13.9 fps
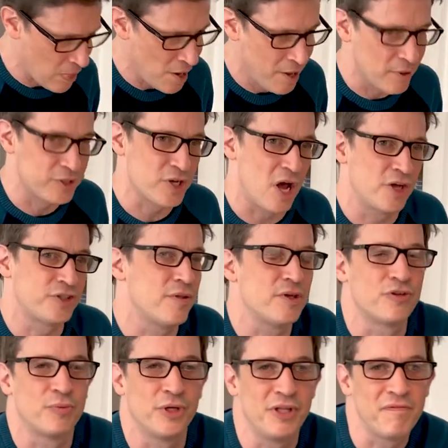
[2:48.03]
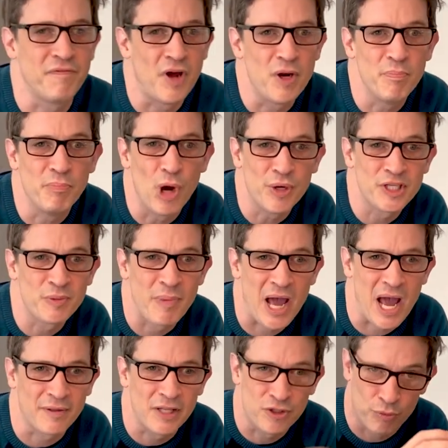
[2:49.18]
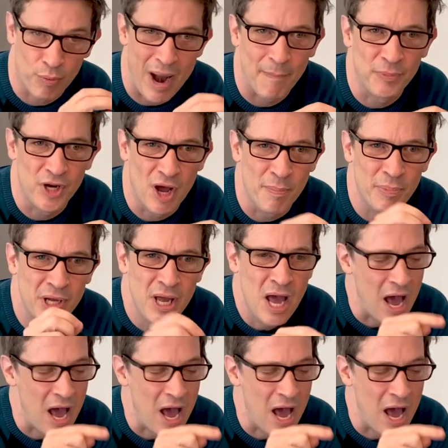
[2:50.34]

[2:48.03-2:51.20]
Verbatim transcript: There's also this really fun bonus pack that's wrapped up.